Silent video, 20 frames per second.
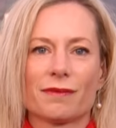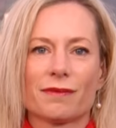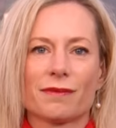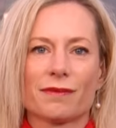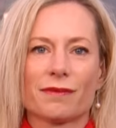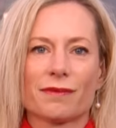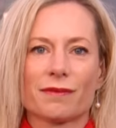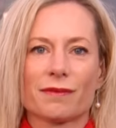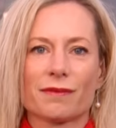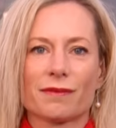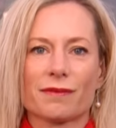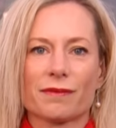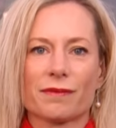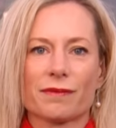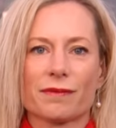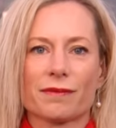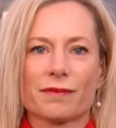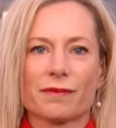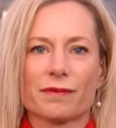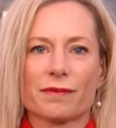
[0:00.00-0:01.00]

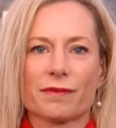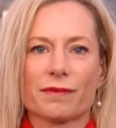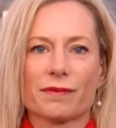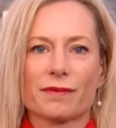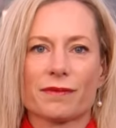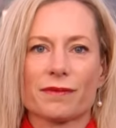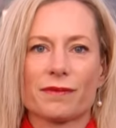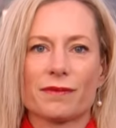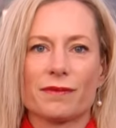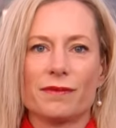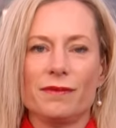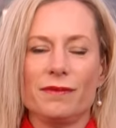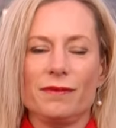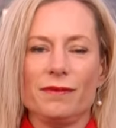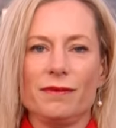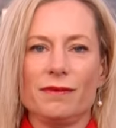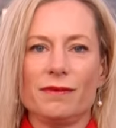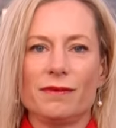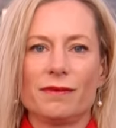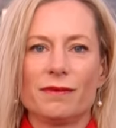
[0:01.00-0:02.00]

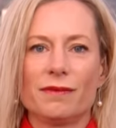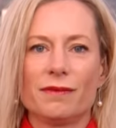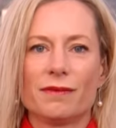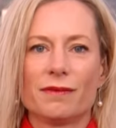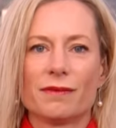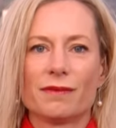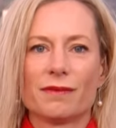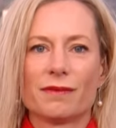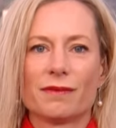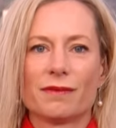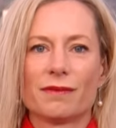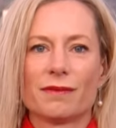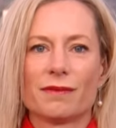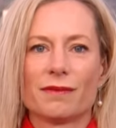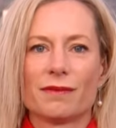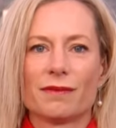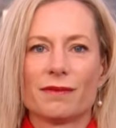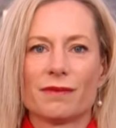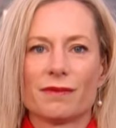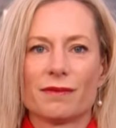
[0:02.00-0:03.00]

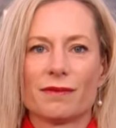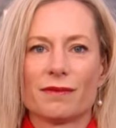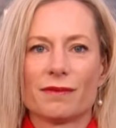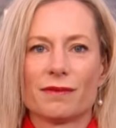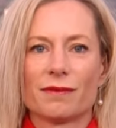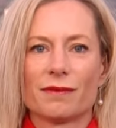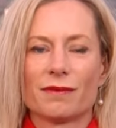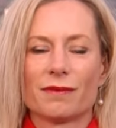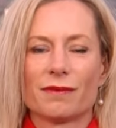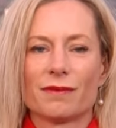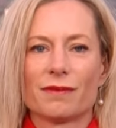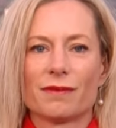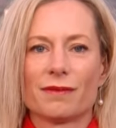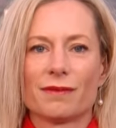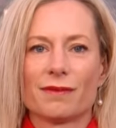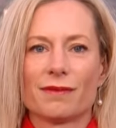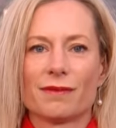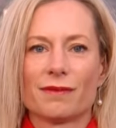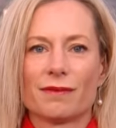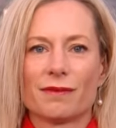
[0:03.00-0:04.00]

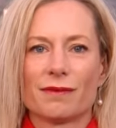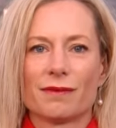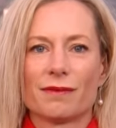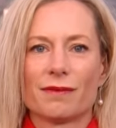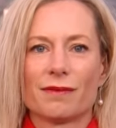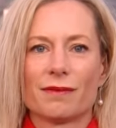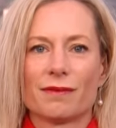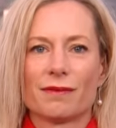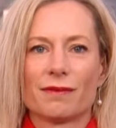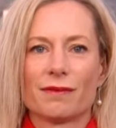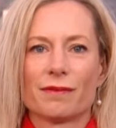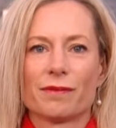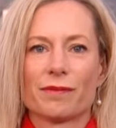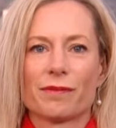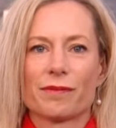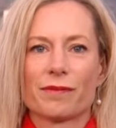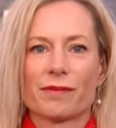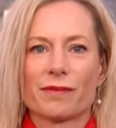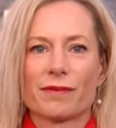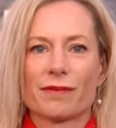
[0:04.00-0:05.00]

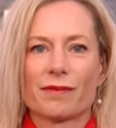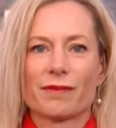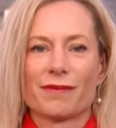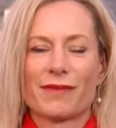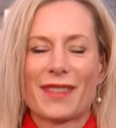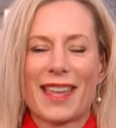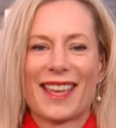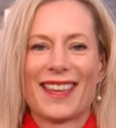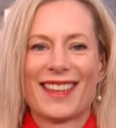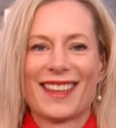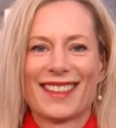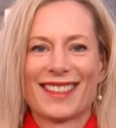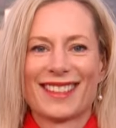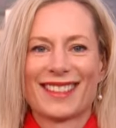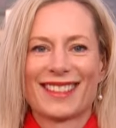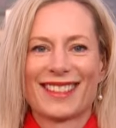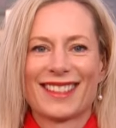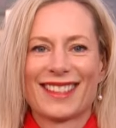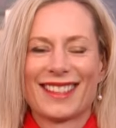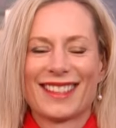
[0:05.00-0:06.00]

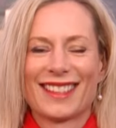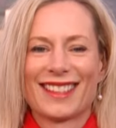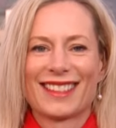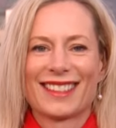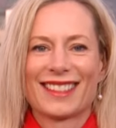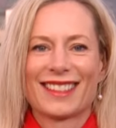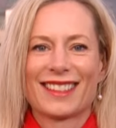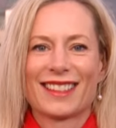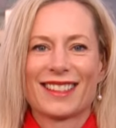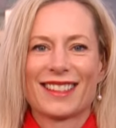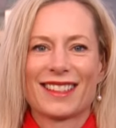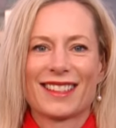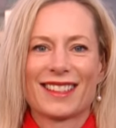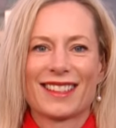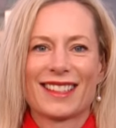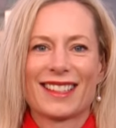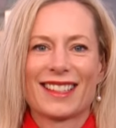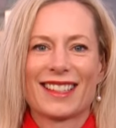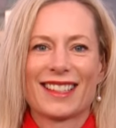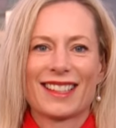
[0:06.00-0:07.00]

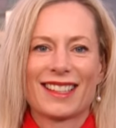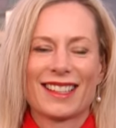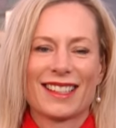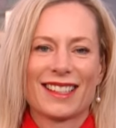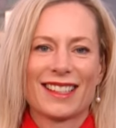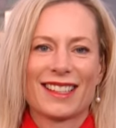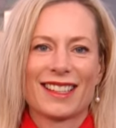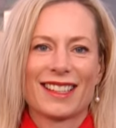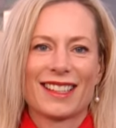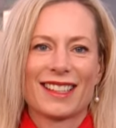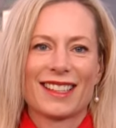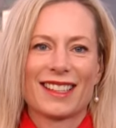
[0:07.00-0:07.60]
(not speaking)